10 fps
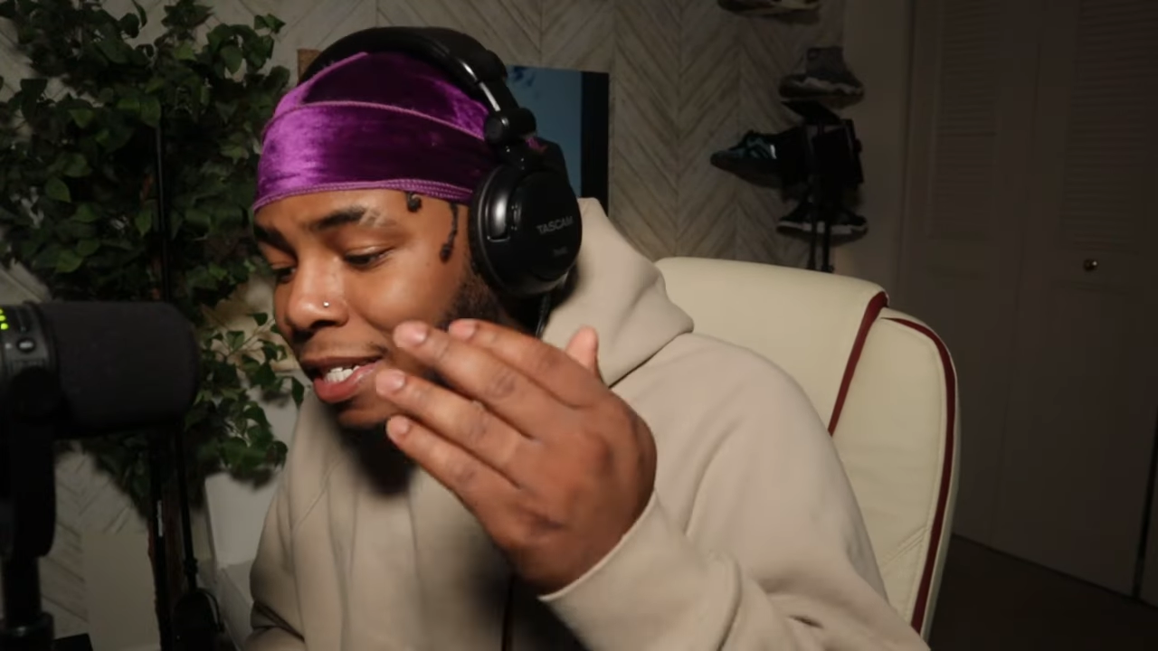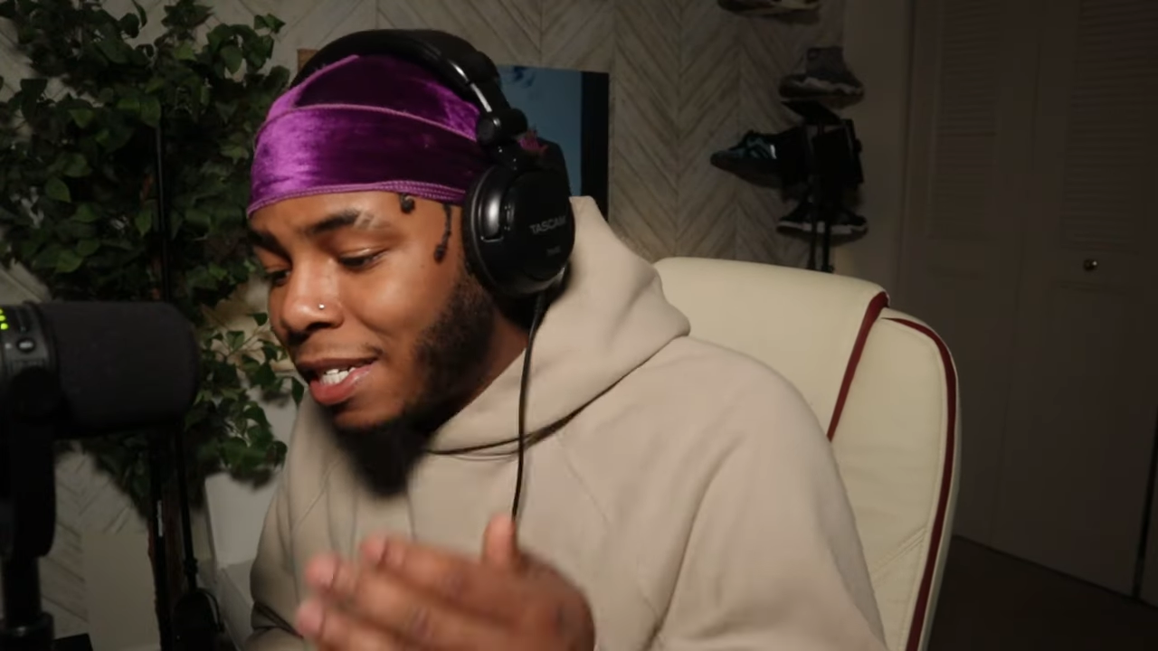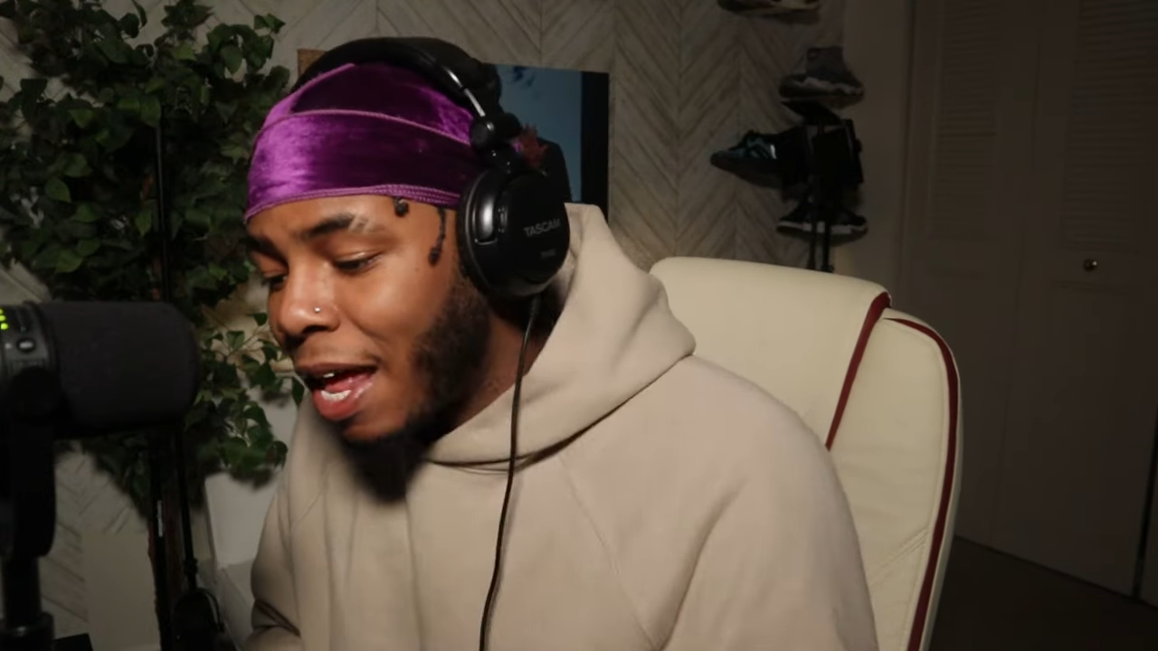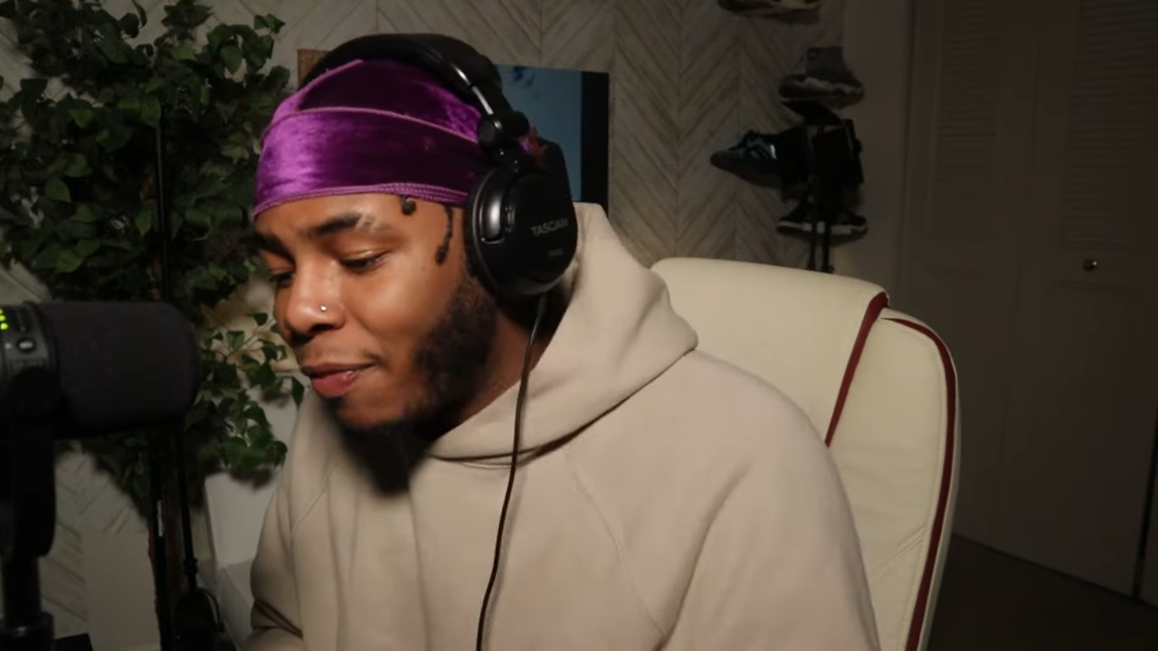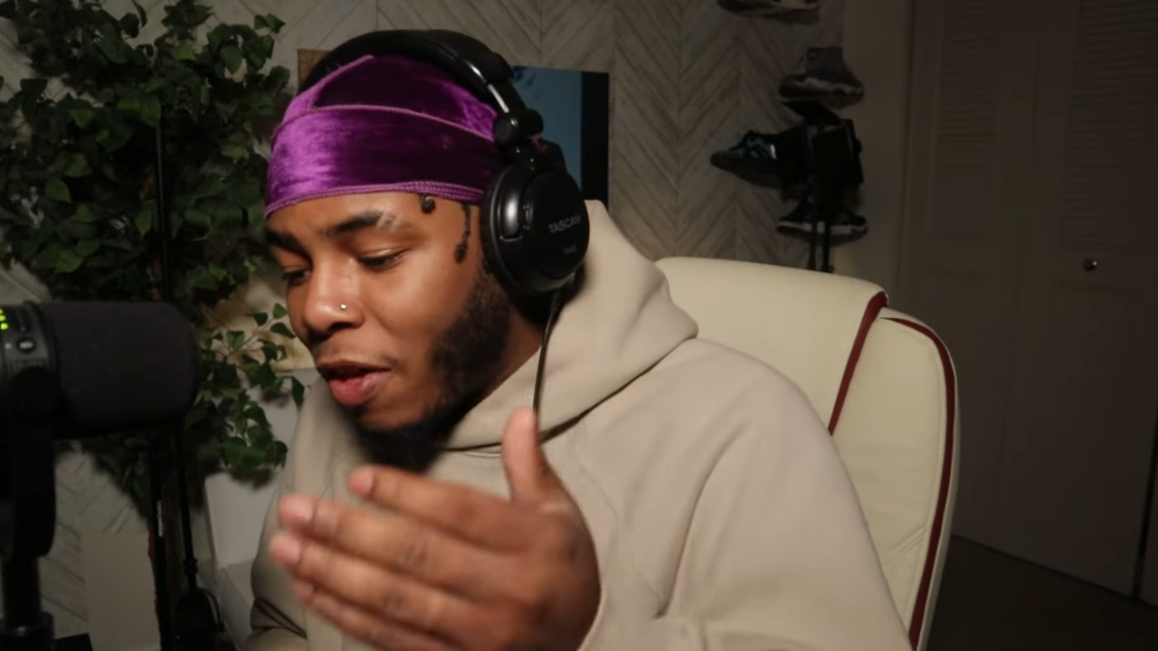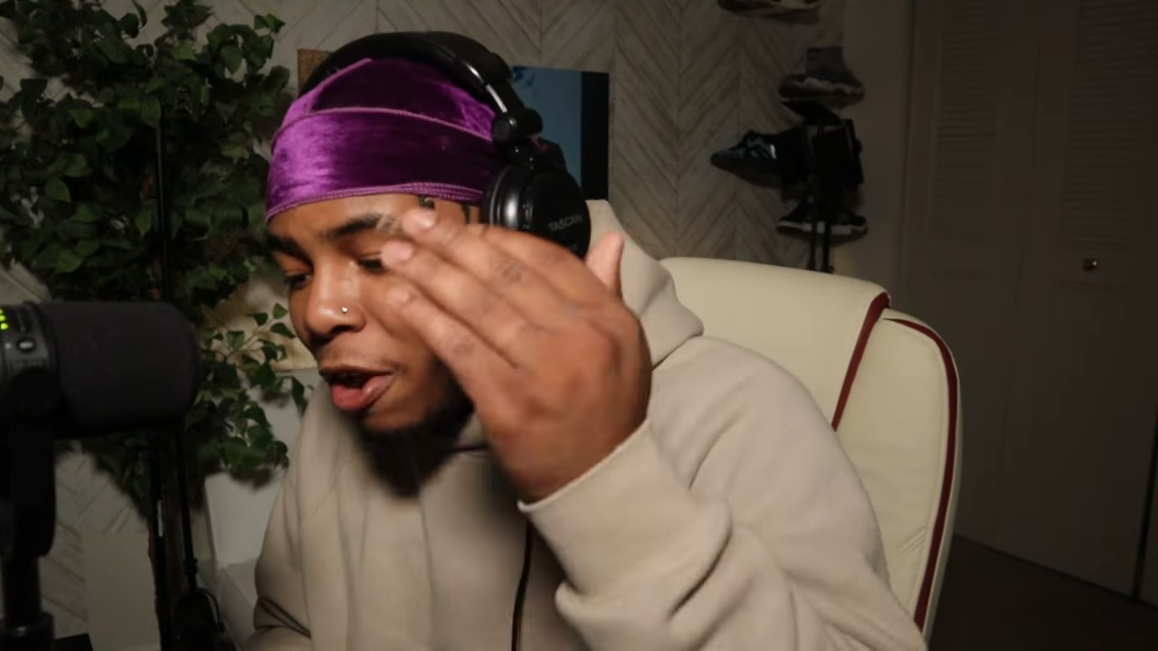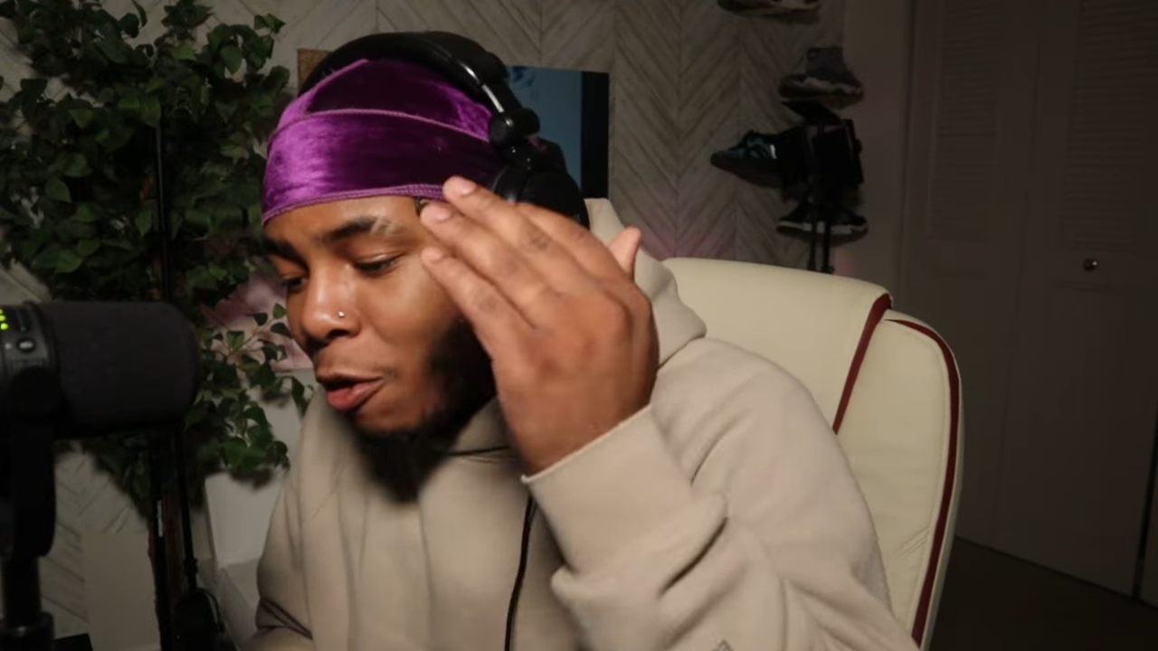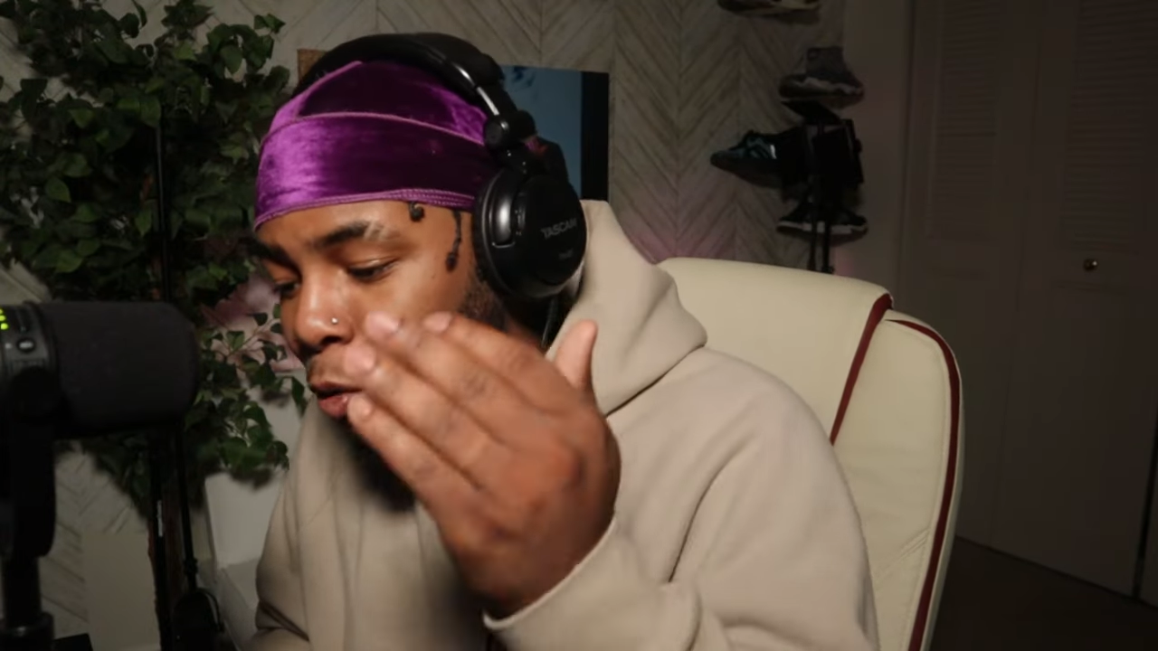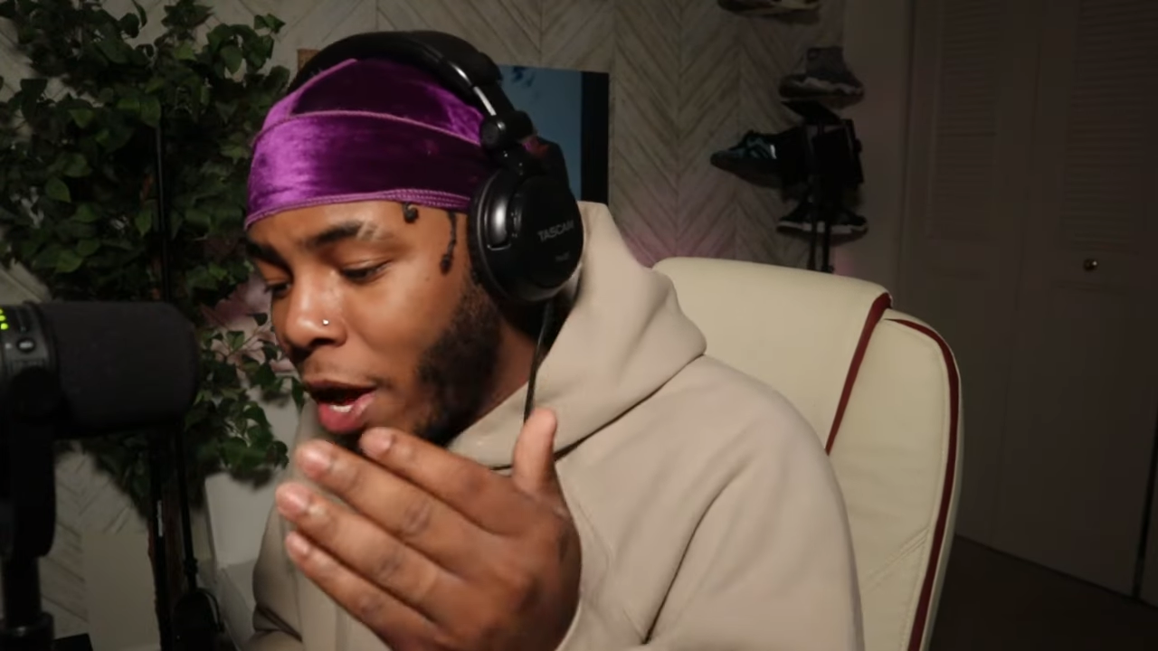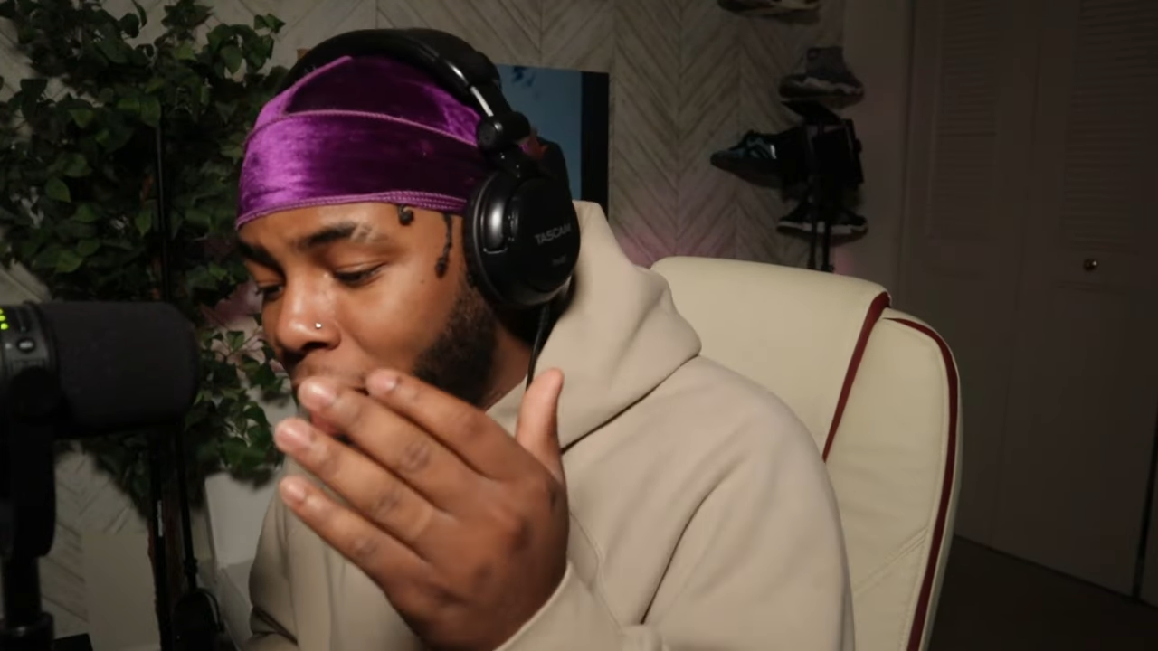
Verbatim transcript: sat there